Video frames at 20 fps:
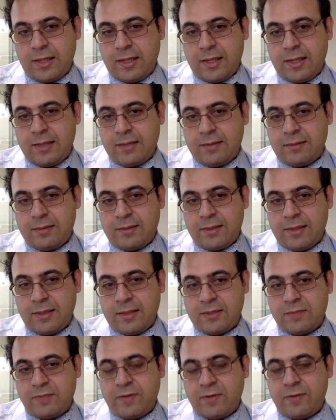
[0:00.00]
and uh,
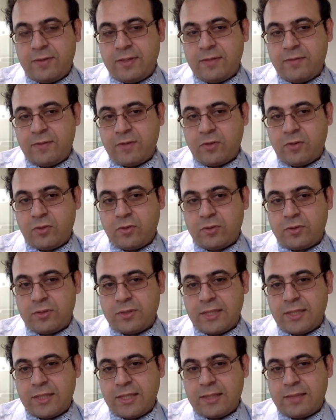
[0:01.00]
it's very difficult to
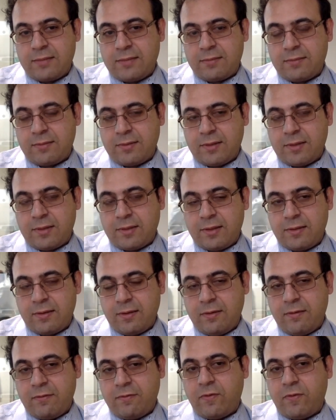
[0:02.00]
get uh,
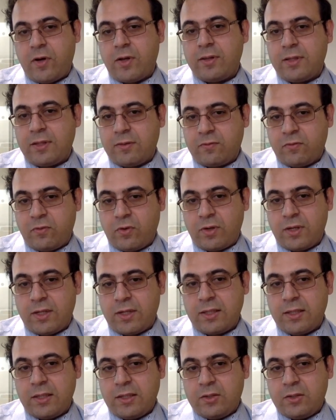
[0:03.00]
funding for it.